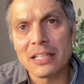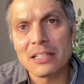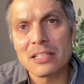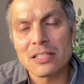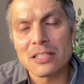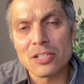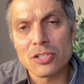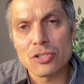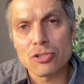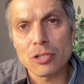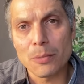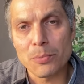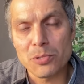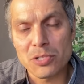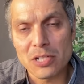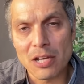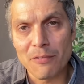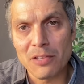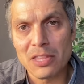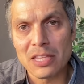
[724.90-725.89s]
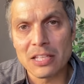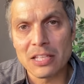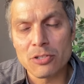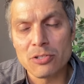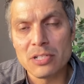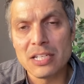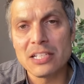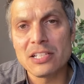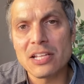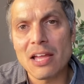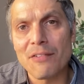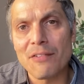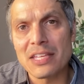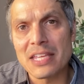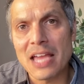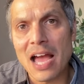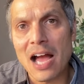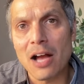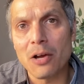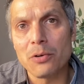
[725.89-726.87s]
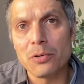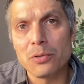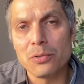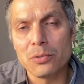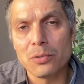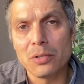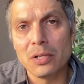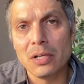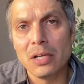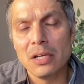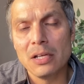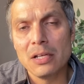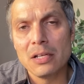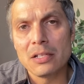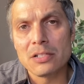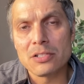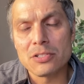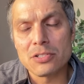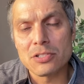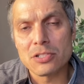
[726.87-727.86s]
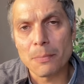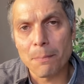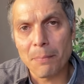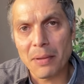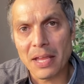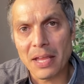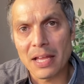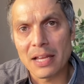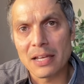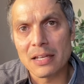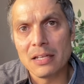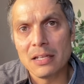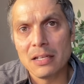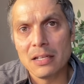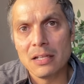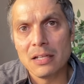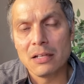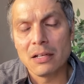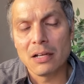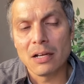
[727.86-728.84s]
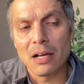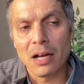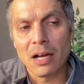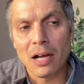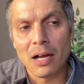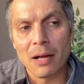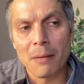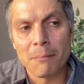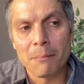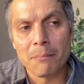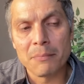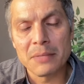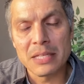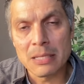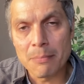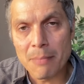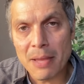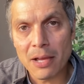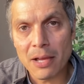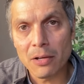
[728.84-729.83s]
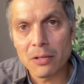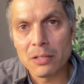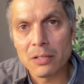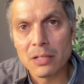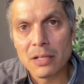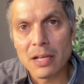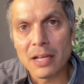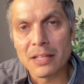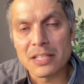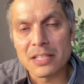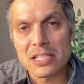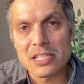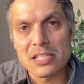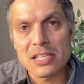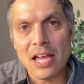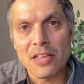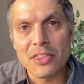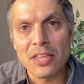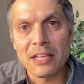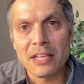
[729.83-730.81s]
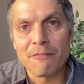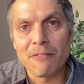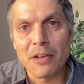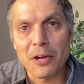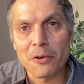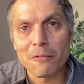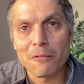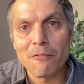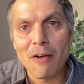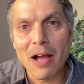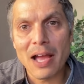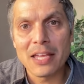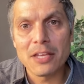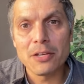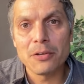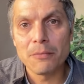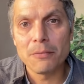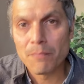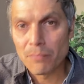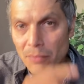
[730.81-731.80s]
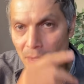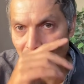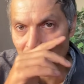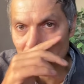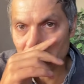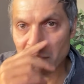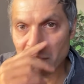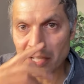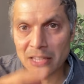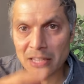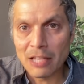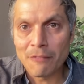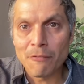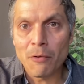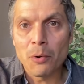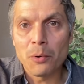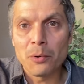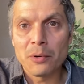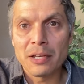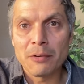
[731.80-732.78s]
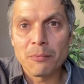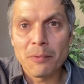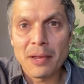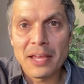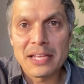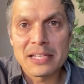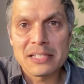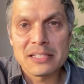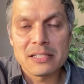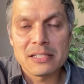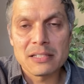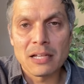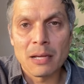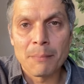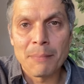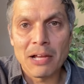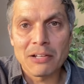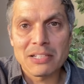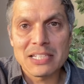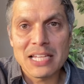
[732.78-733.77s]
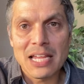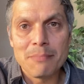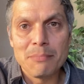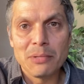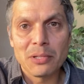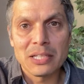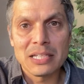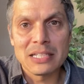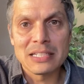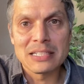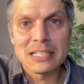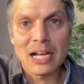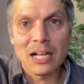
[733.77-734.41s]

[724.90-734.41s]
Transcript: to the description. Everything you need to have a Yahoo Japan email, and this is how they verify you. But they've already raised about $10 million